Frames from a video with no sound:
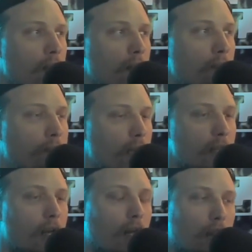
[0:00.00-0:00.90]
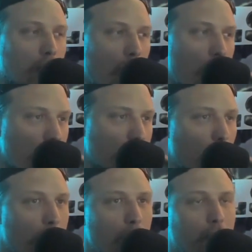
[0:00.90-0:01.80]
But along the
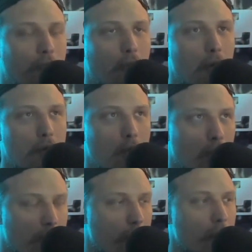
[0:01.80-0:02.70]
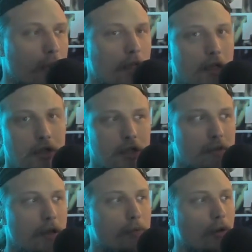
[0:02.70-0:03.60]
way for North American indigenous
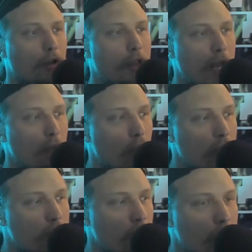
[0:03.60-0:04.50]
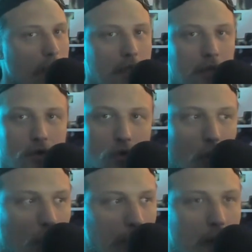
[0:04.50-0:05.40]
people, they would do these
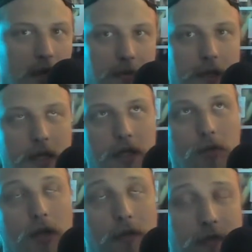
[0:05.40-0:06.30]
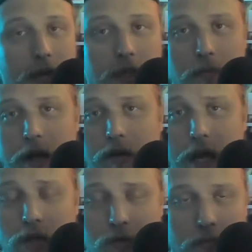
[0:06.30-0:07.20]
controlled burns because it would affect the migration